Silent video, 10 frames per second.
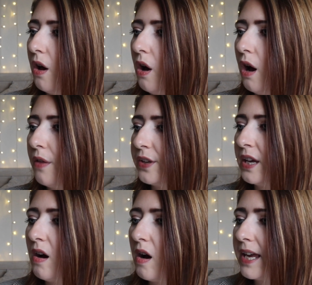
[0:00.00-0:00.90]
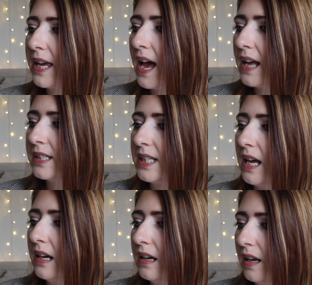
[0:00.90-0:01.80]
are the Eye Candy
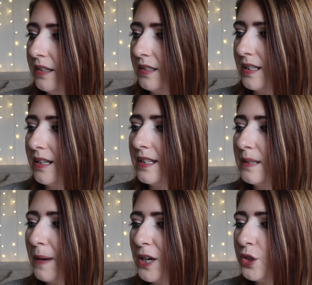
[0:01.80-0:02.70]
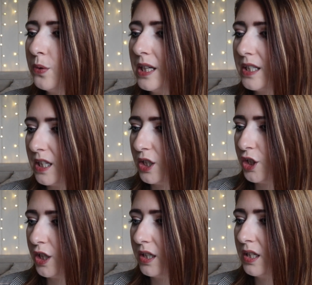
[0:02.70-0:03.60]
London Special
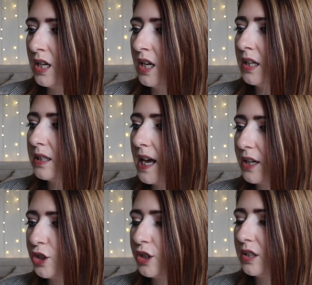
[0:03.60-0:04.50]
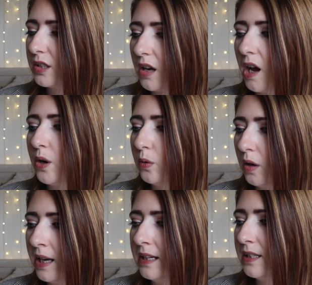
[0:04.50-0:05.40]
Edition Textured Style
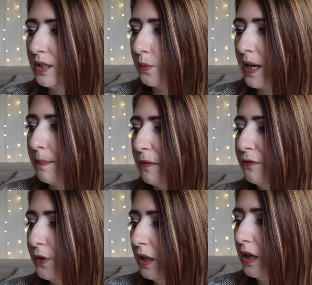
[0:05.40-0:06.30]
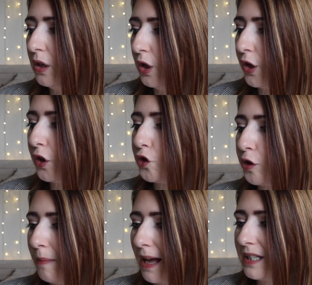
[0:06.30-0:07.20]
Lightly Sweep Fuller Look
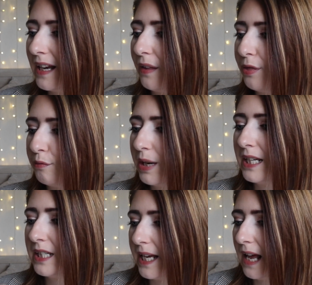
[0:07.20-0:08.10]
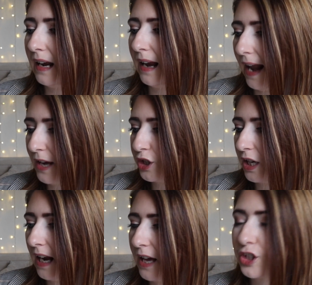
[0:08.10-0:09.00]
Dramatic 3D Lash
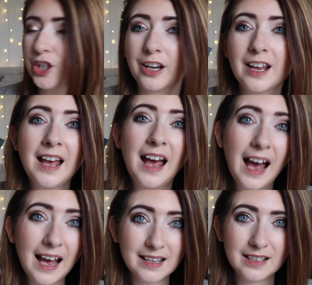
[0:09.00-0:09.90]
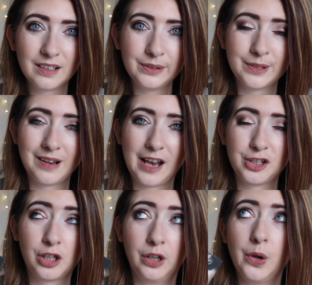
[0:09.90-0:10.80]
Collection, and it includes
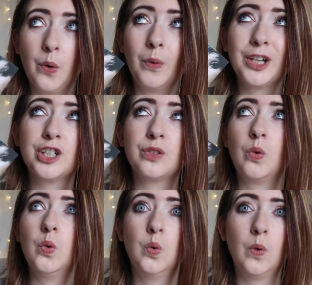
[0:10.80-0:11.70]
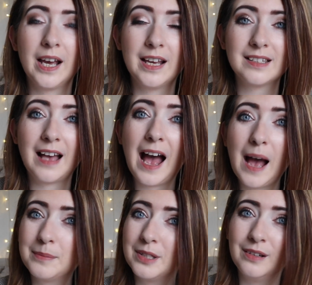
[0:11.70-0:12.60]
lash glue, which is always
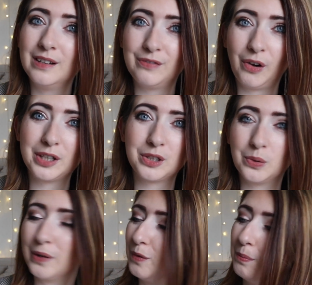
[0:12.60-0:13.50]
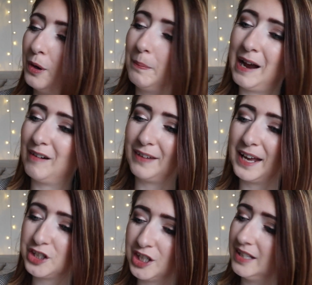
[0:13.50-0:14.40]
absolutely vital if you put a pair of
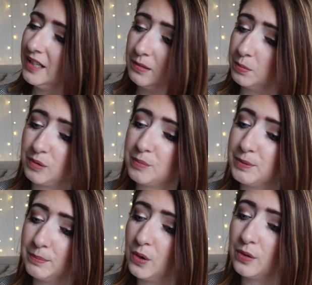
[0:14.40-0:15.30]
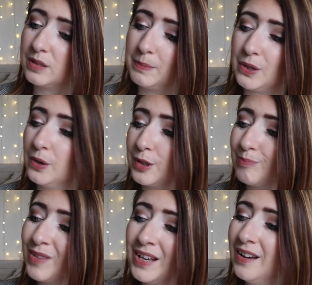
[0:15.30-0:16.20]
lashes in a subscription box,
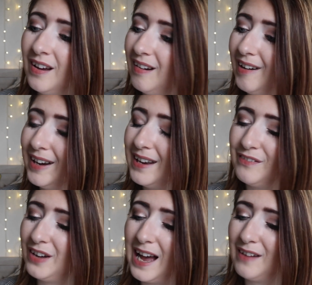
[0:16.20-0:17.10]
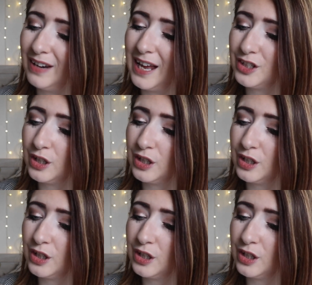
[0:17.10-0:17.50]
because I never have lash